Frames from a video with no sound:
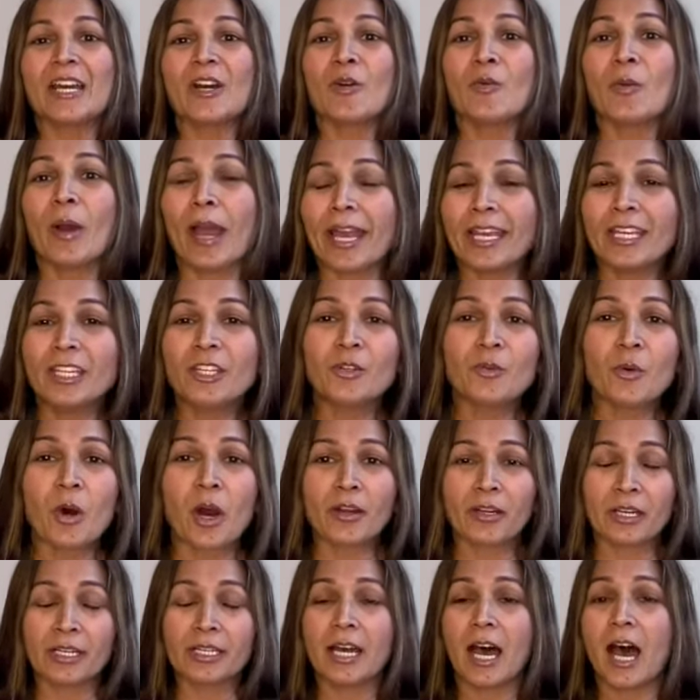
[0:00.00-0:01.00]
When you
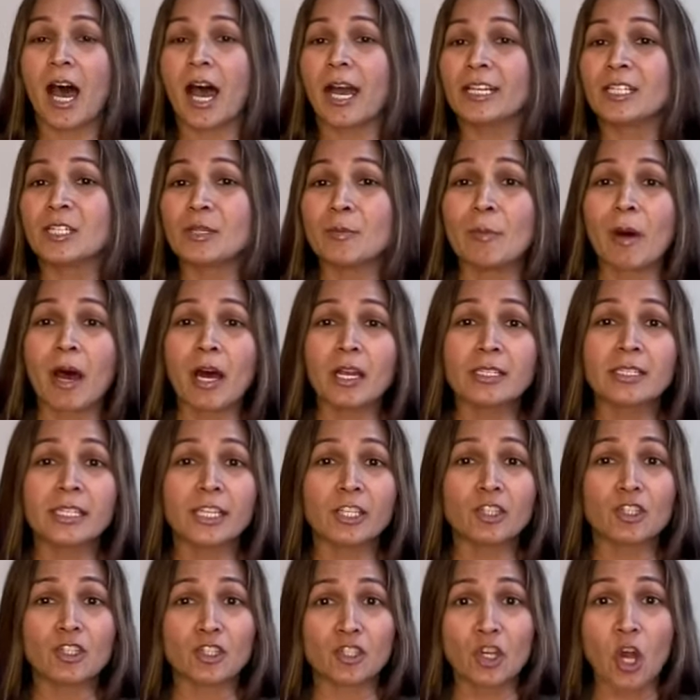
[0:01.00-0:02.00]
are in a high
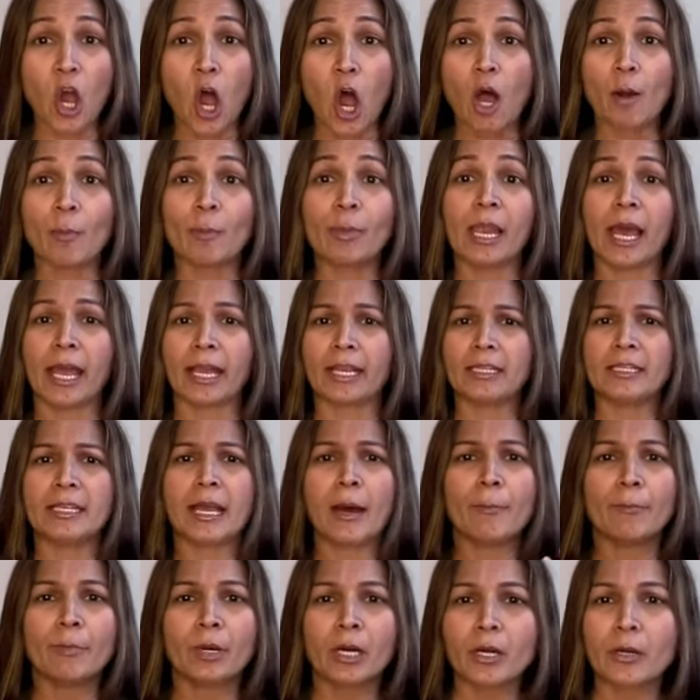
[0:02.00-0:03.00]
demanding job like
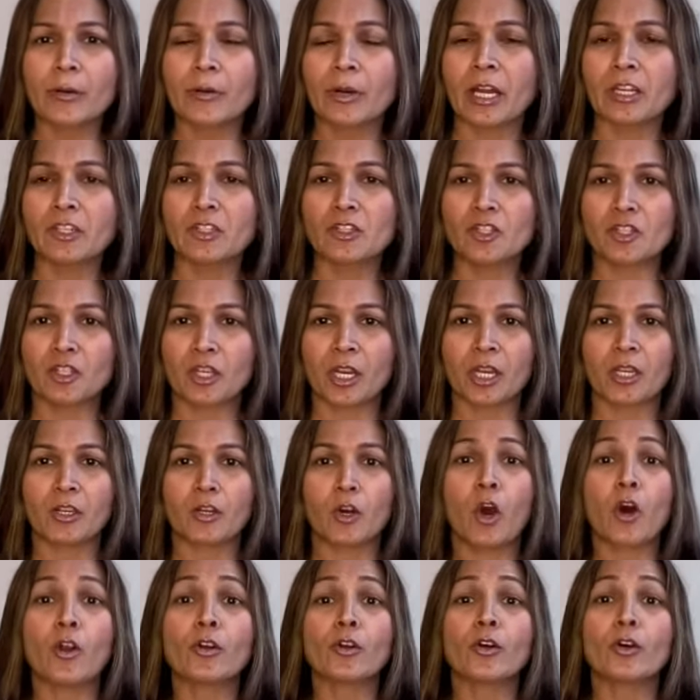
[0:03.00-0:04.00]
number crunching
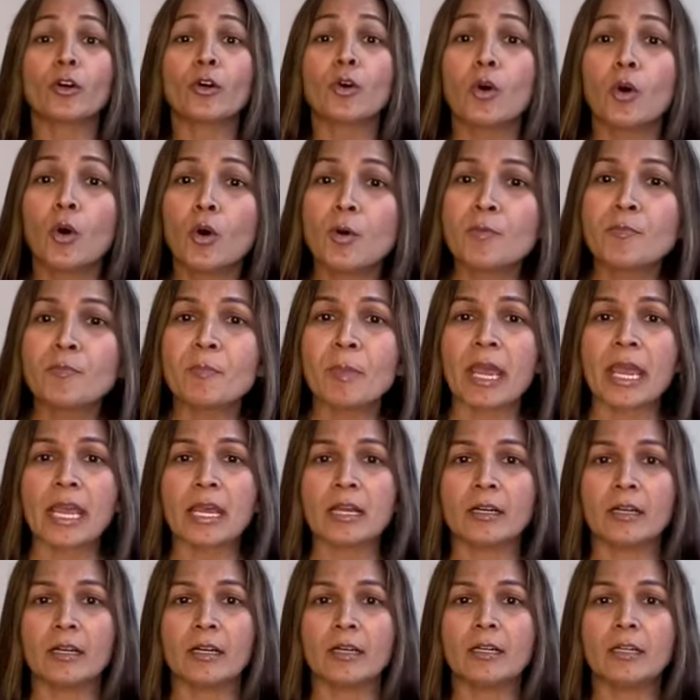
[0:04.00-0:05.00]
or a
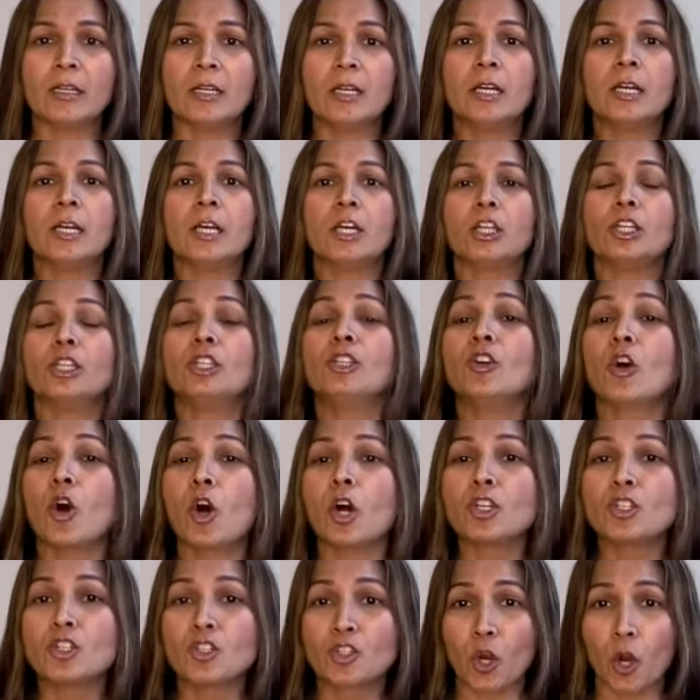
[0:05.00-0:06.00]
homemaker,
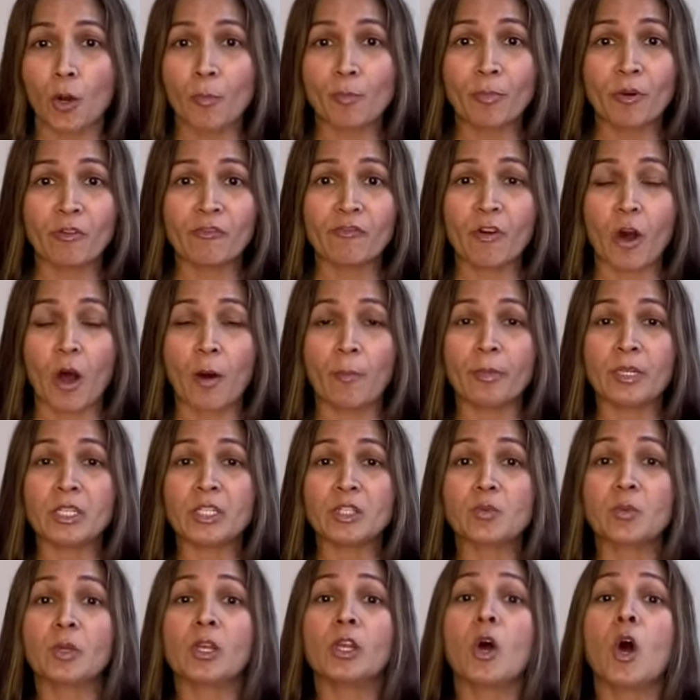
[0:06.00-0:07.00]
your job
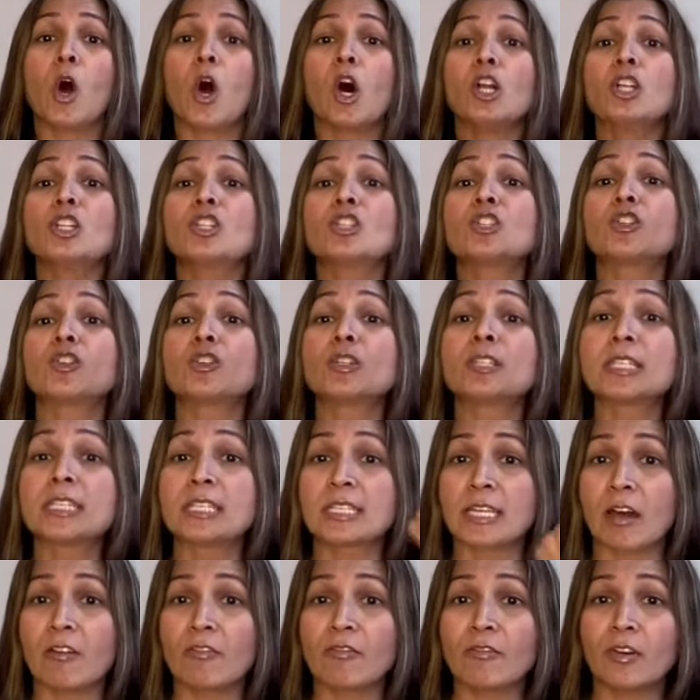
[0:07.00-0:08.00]
performance will also
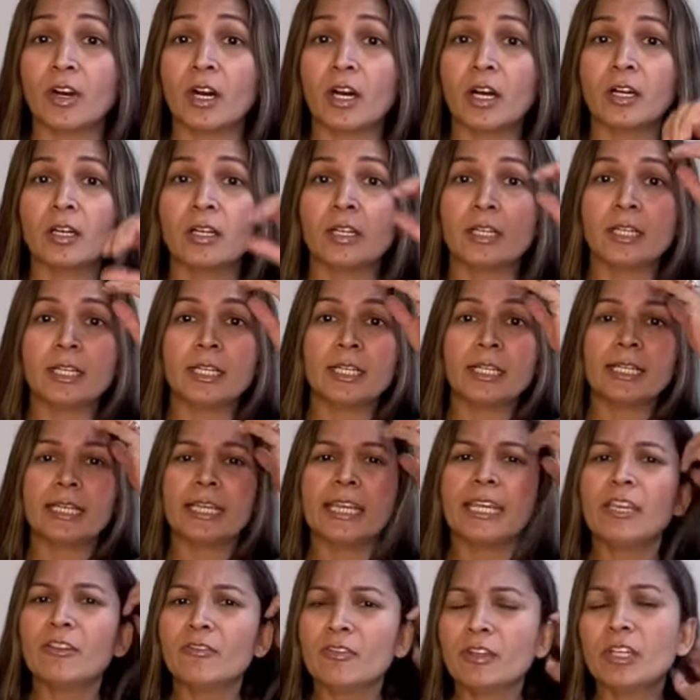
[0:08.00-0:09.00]
suffer,
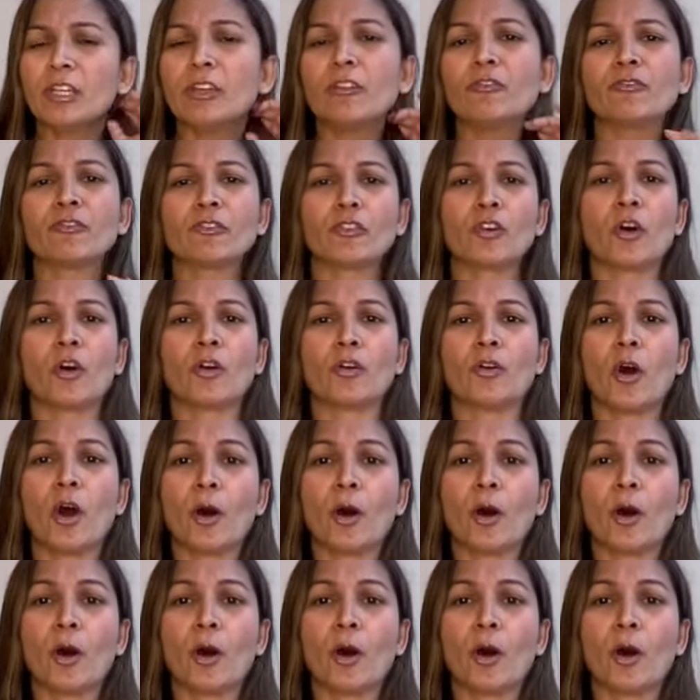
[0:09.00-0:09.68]
even if you're